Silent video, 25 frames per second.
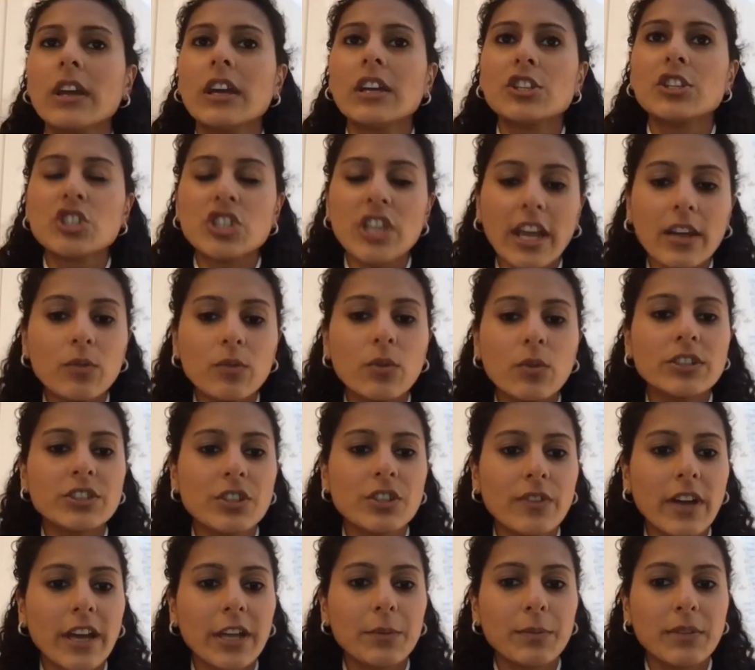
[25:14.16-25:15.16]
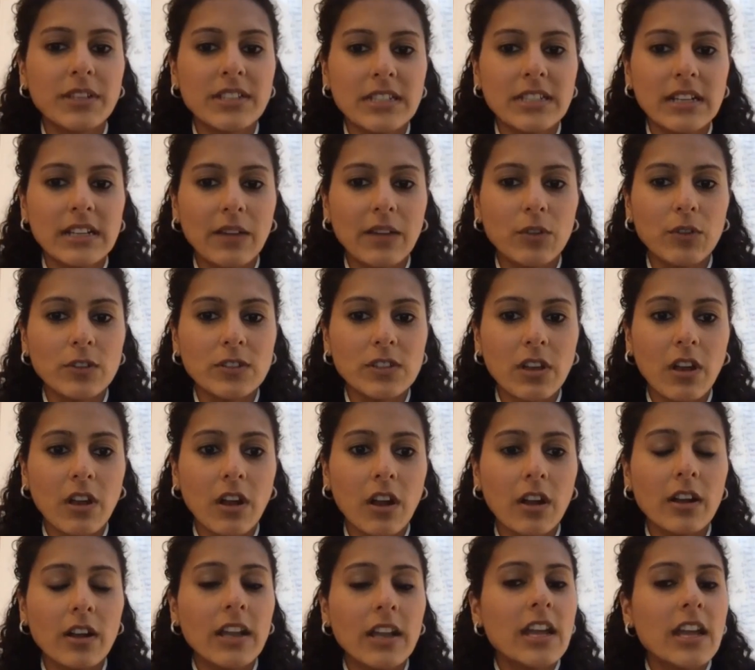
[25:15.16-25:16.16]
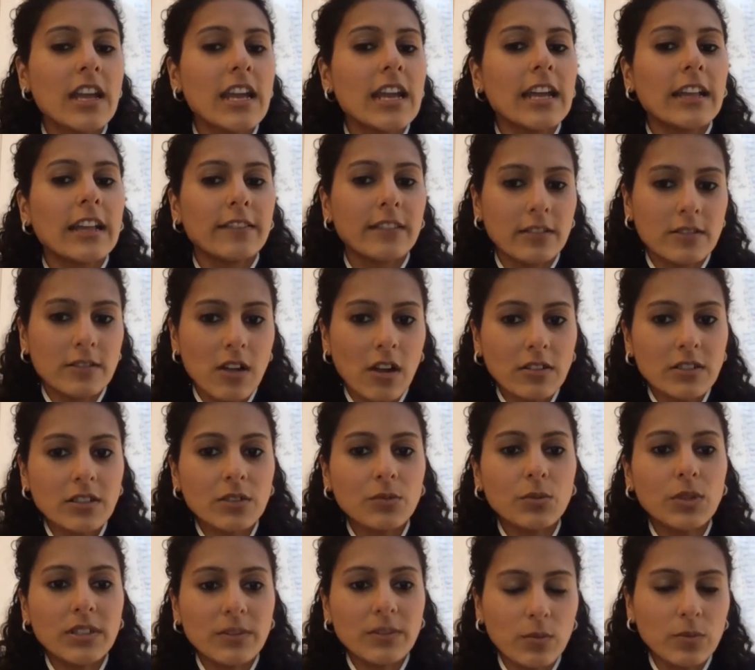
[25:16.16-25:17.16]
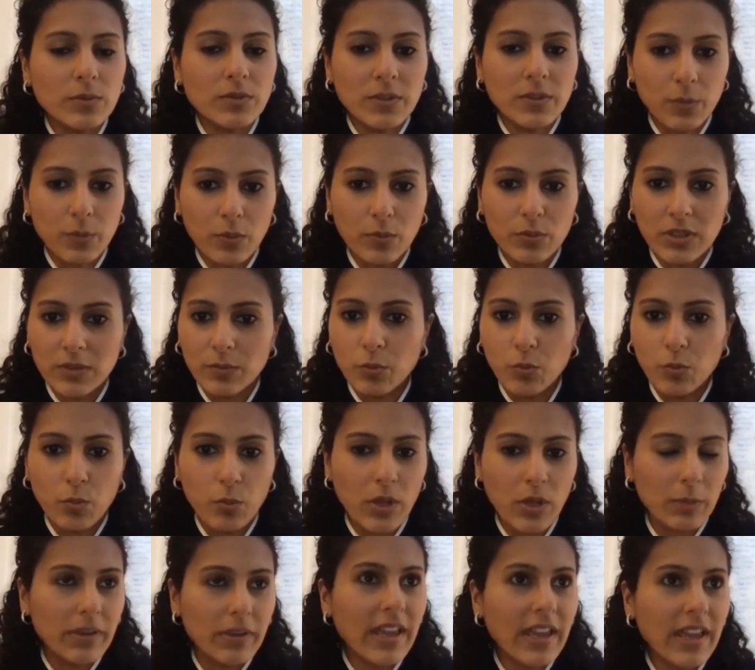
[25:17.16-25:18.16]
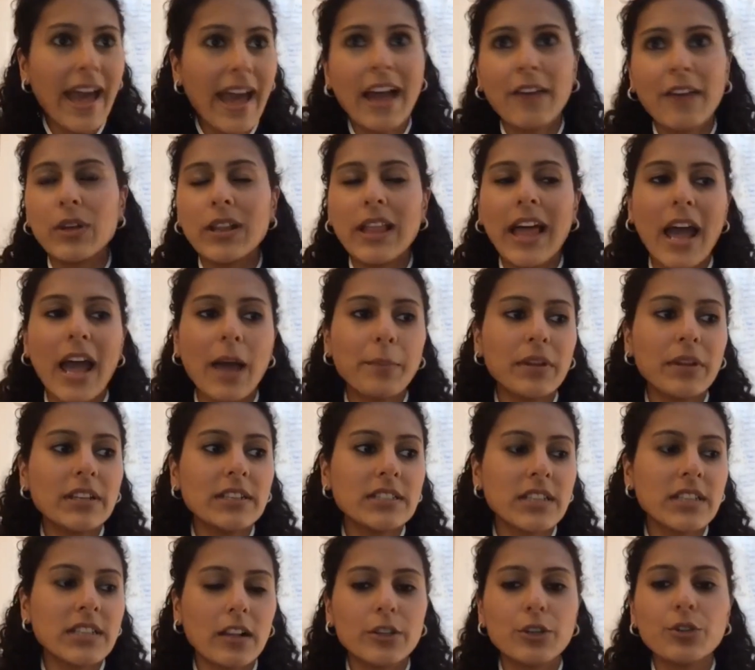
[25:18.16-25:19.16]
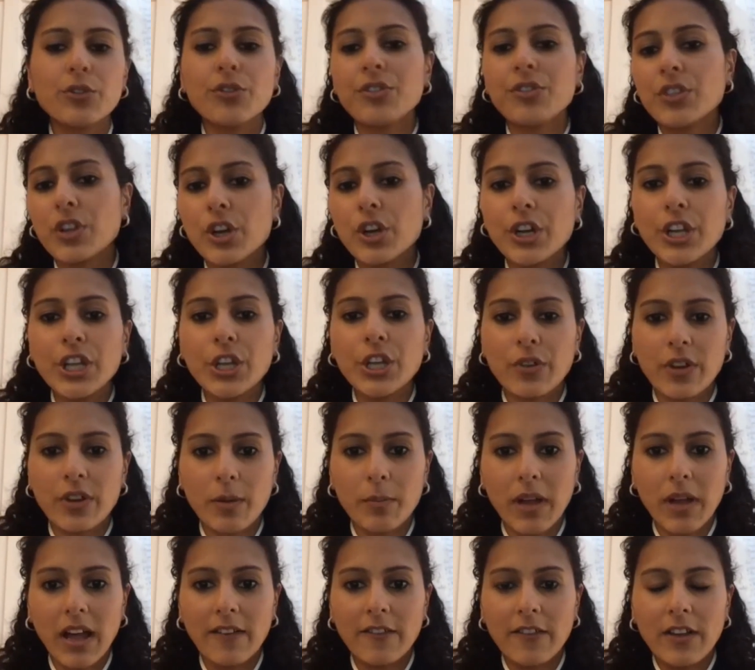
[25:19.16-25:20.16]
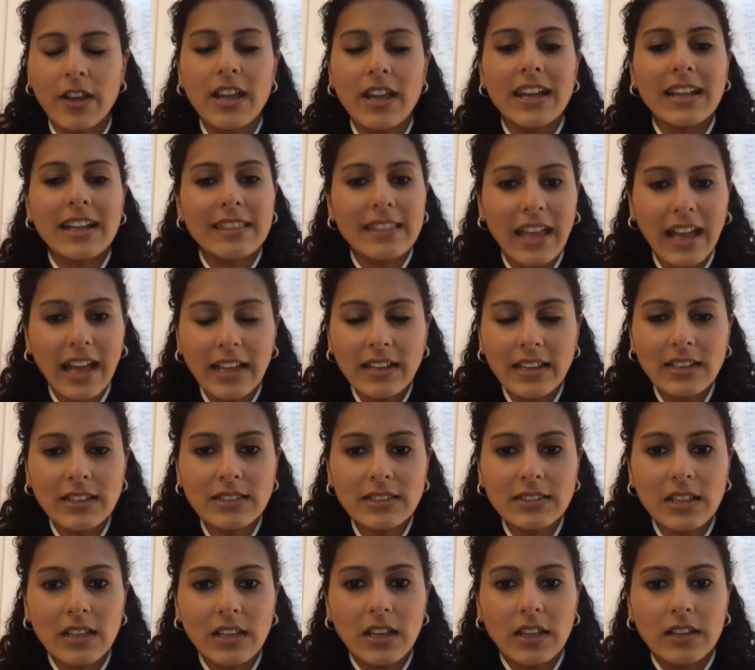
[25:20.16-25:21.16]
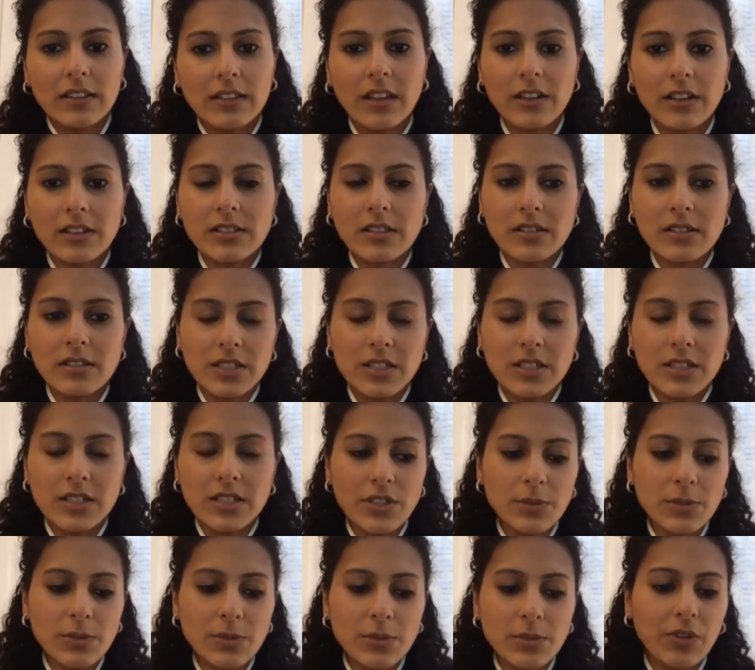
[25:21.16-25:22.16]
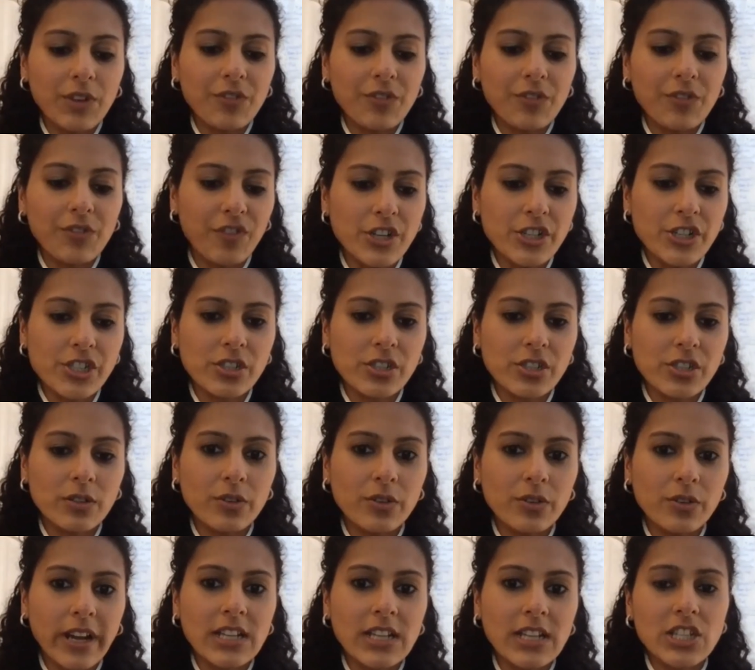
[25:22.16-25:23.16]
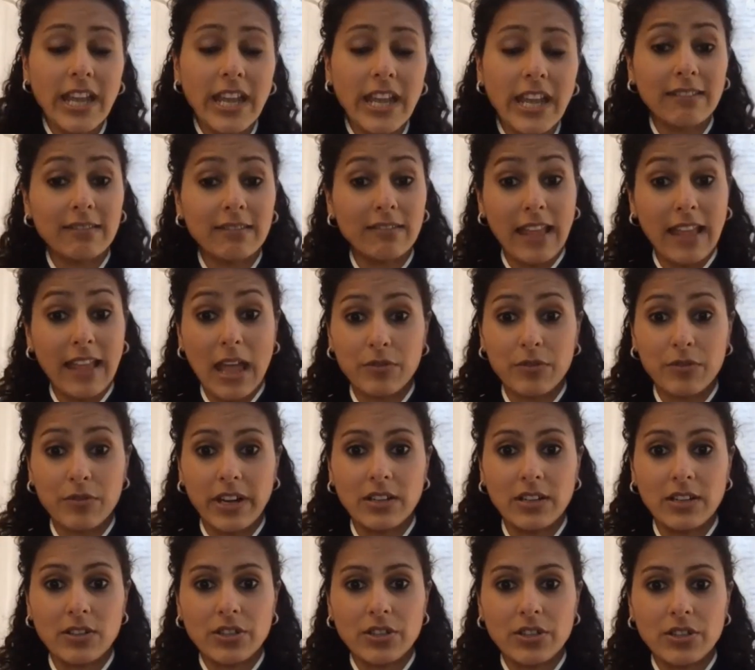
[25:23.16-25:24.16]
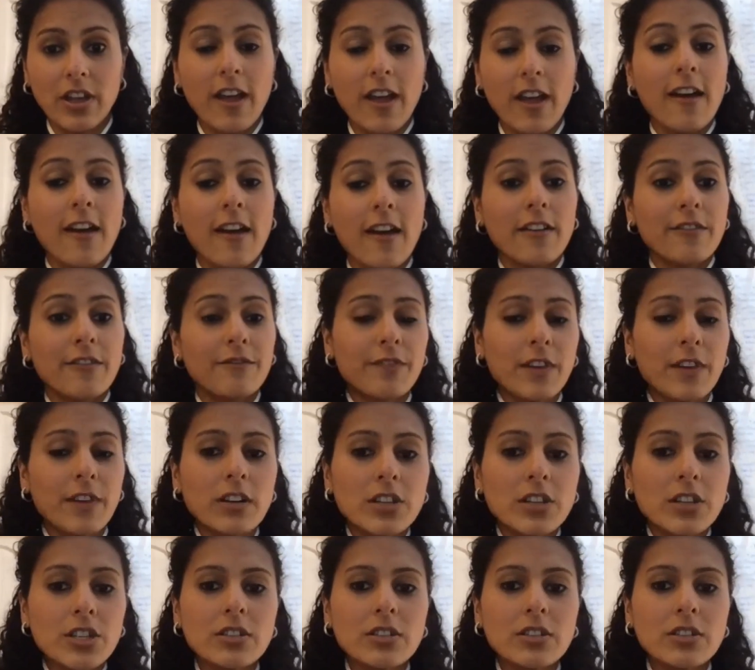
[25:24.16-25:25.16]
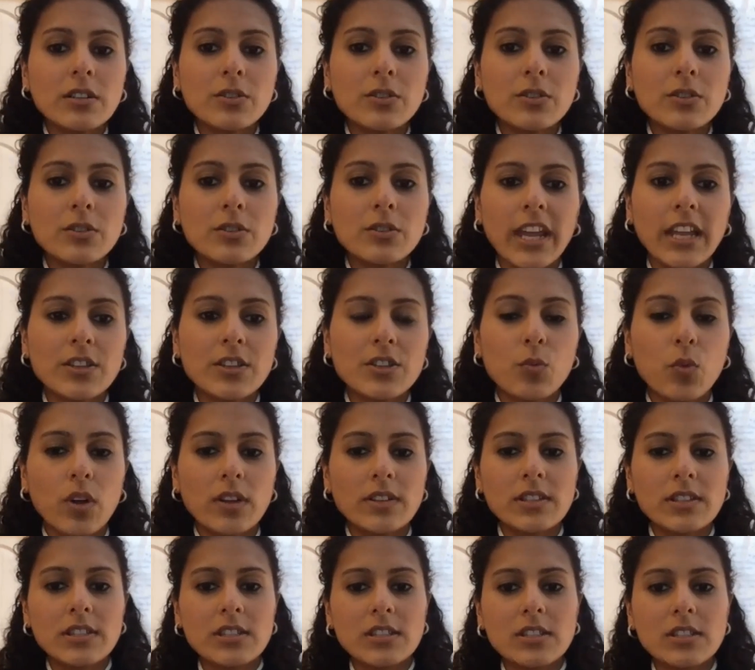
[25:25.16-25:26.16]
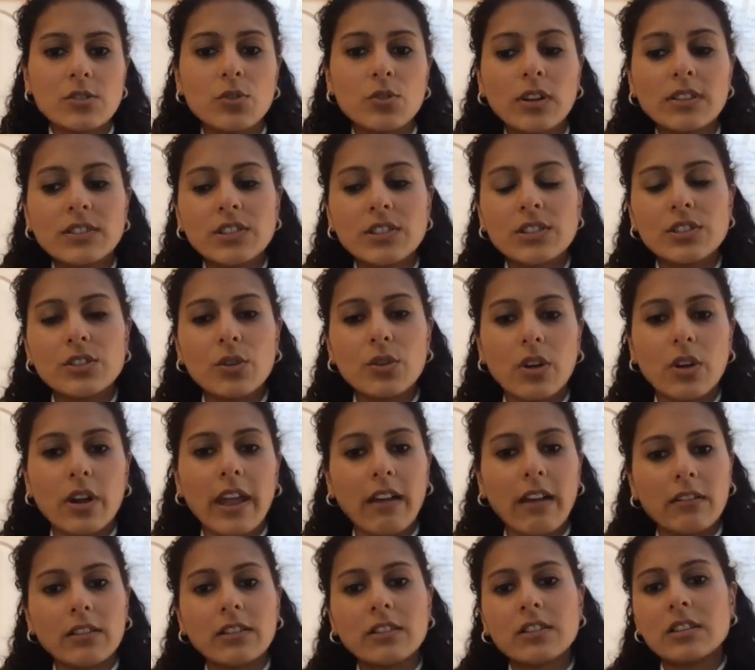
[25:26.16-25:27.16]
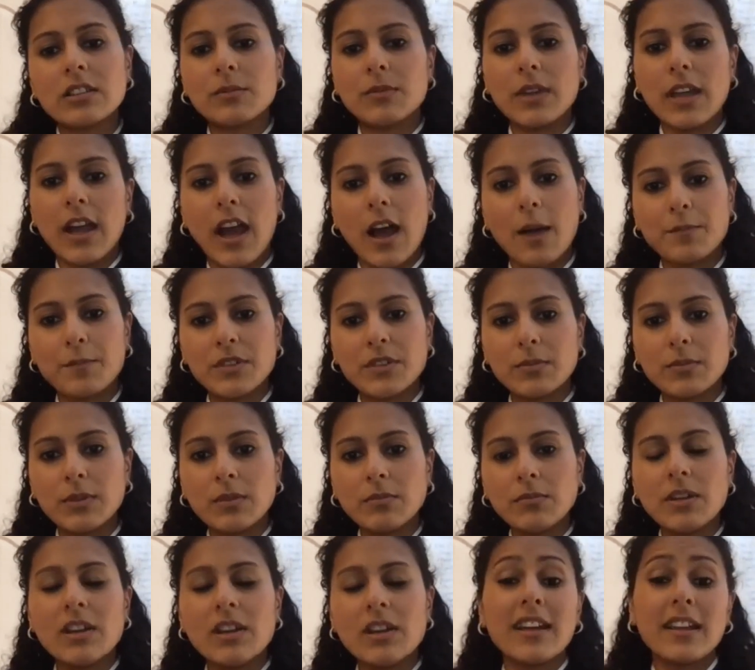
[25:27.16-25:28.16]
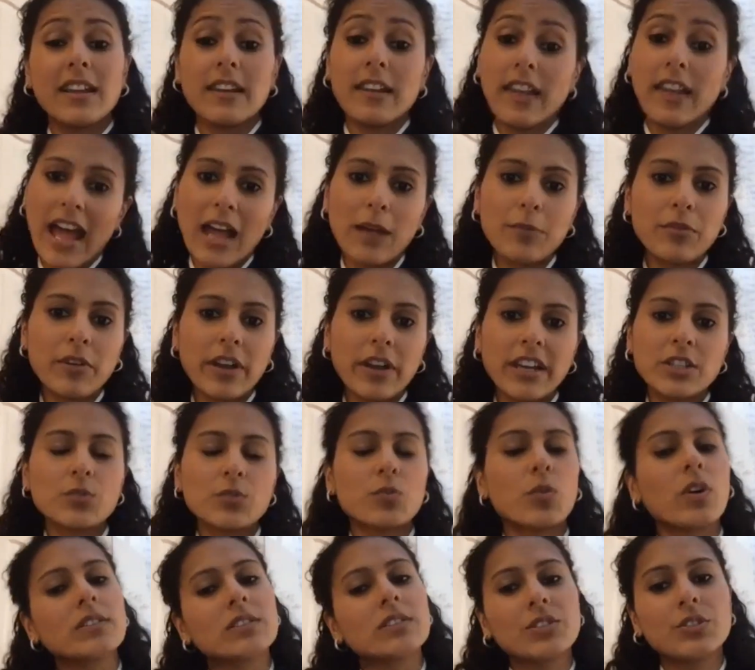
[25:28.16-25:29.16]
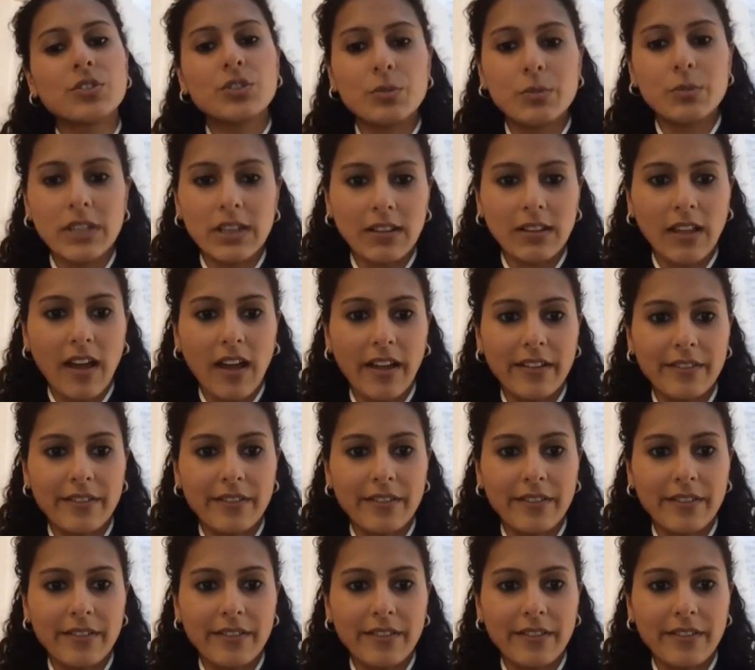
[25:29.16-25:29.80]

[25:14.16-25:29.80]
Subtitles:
check what your vitamin D levels are. The doctor will happily tell you 30 or above. There is a difference between functional range and lab range. Mm-hmm. Functional range wants your health to be optimum. Lab range wants you to be alive.